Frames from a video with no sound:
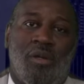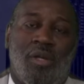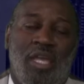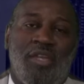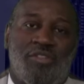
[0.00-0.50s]

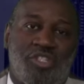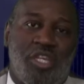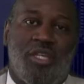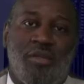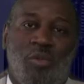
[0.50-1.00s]
he or
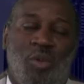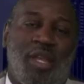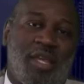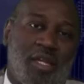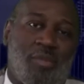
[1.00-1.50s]
she, when
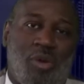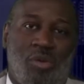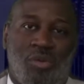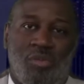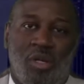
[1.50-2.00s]
they come
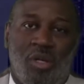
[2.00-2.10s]
home.